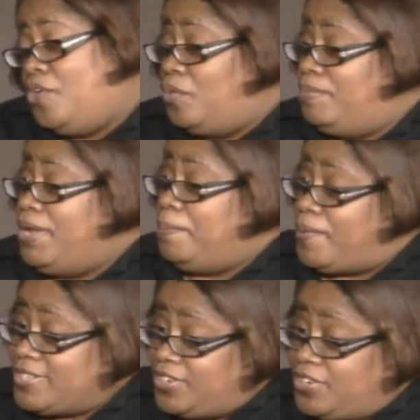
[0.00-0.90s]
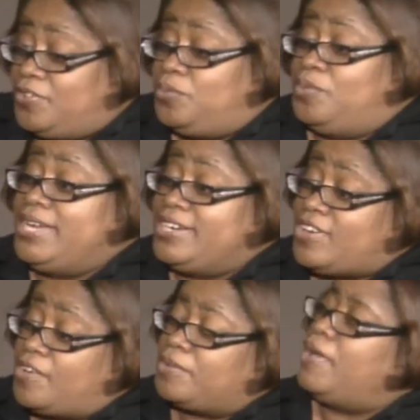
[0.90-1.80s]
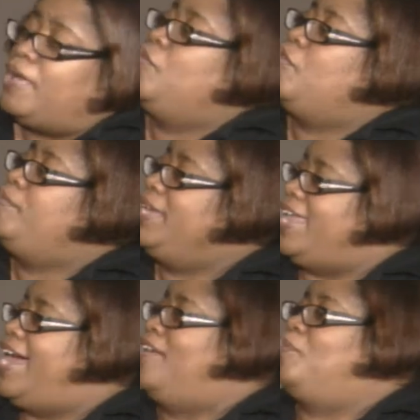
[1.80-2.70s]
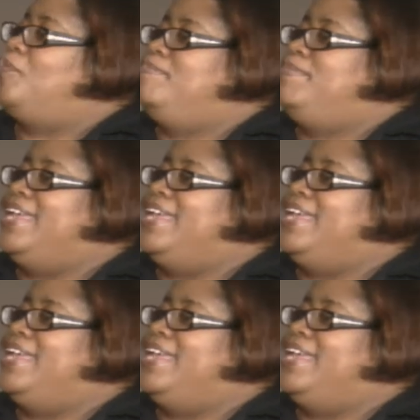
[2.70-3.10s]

Mm -hmm. We're being persecuted. We're being talked about. We're being lied on. We're